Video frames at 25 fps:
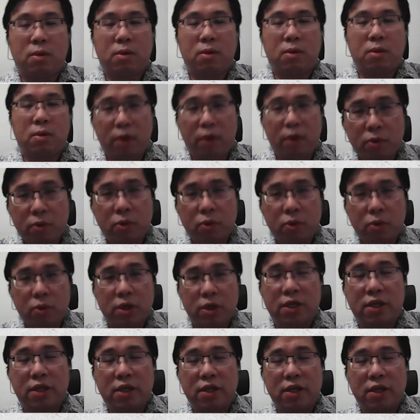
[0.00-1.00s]
good question,
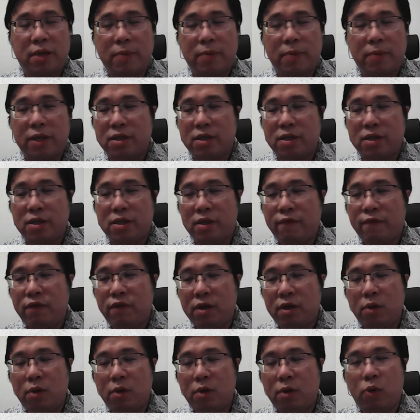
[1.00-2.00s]
but it's a difficult
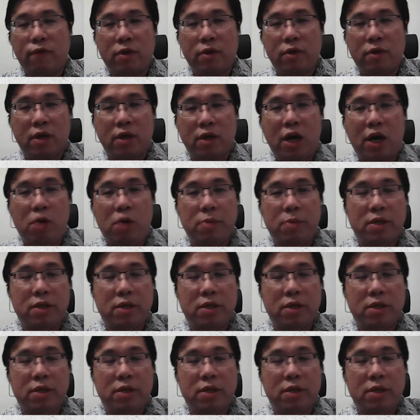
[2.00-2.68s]
one for the government.